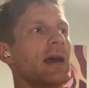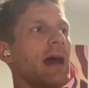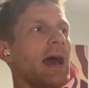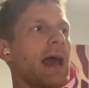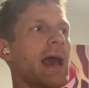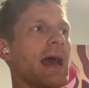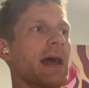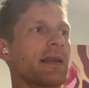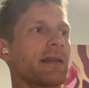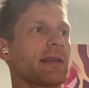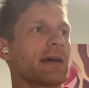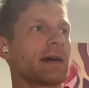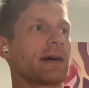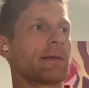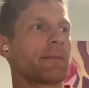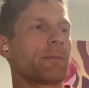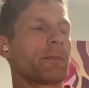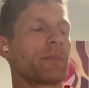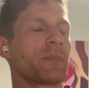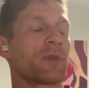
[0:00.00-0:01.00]
And
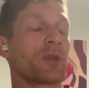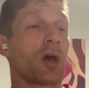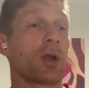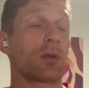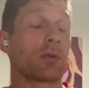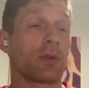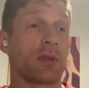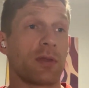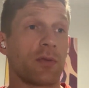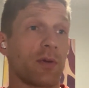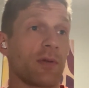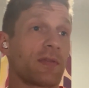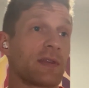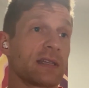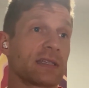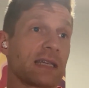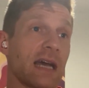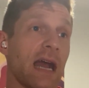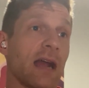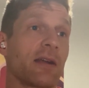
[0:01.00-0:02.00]
not only throughout the
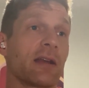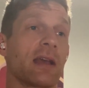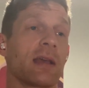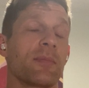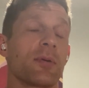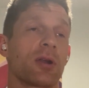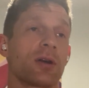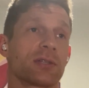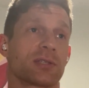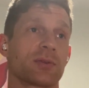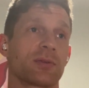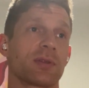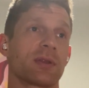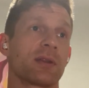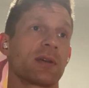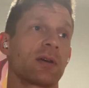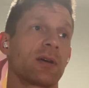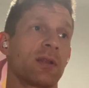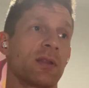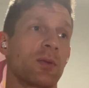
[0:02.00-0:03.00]
entire day, but also
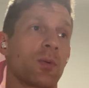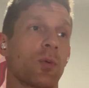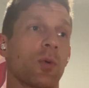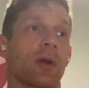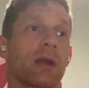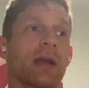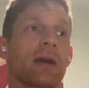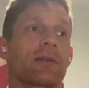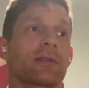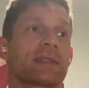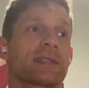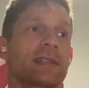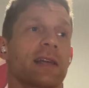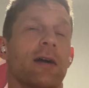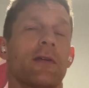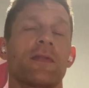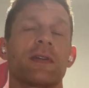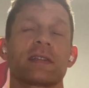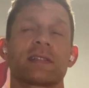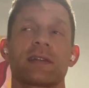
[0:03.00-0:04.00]
in the workout
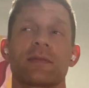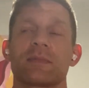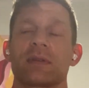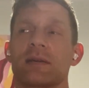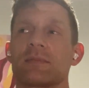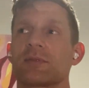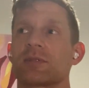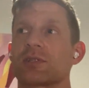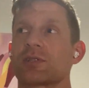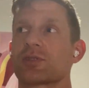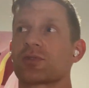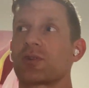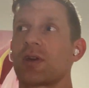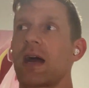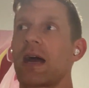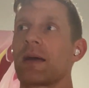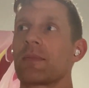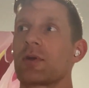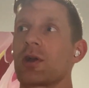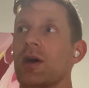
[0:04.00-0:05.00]
itself, I sometimes
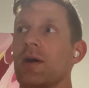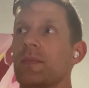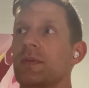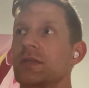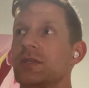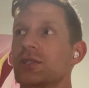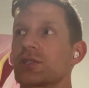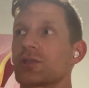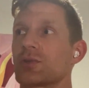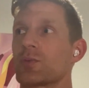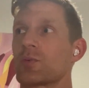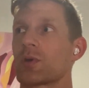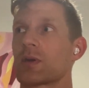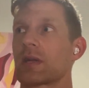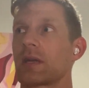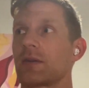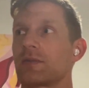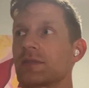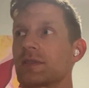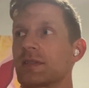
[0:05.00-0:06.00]
describe competition
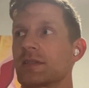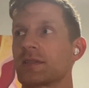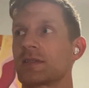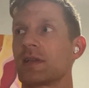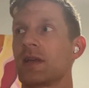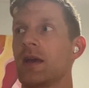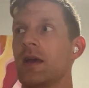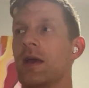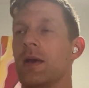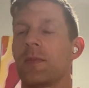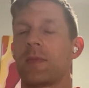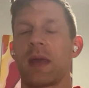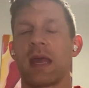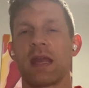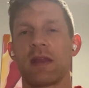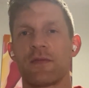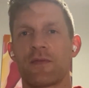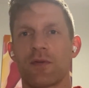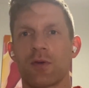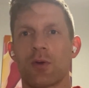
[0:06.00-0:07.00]
workouts as
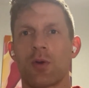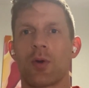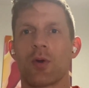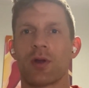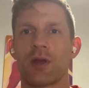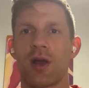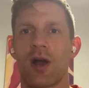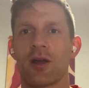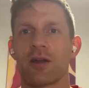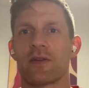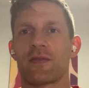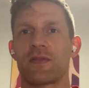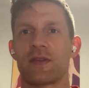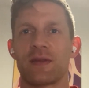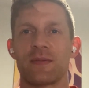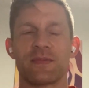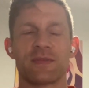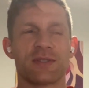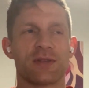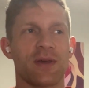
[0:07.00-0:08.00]
painful
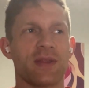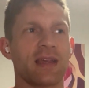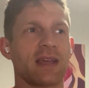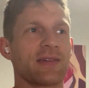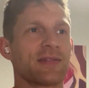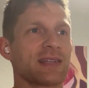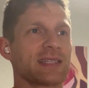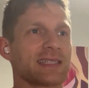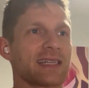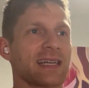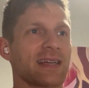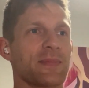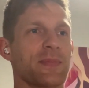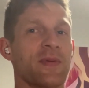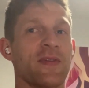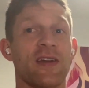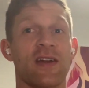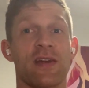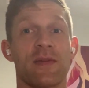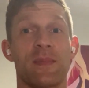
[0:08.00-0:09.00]
choreography. So I think of it as like a
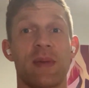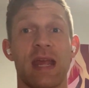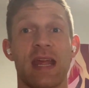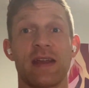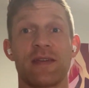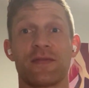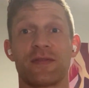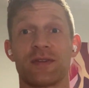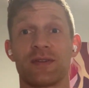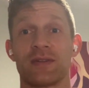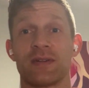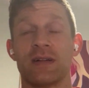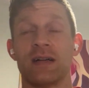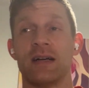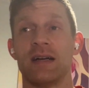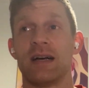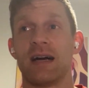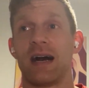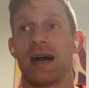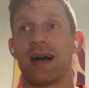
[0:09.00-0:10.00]
very painful
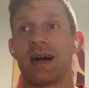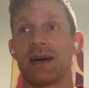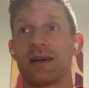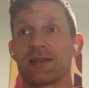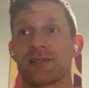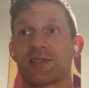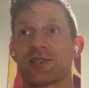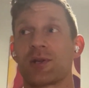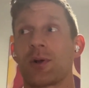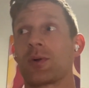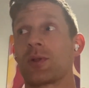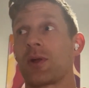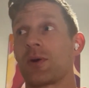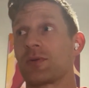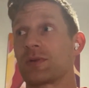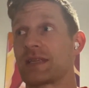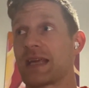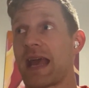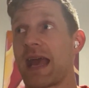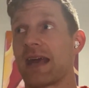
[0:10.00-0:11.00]

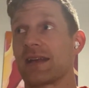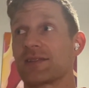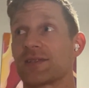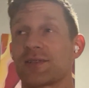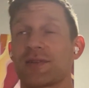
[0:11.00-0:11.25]
solo dance.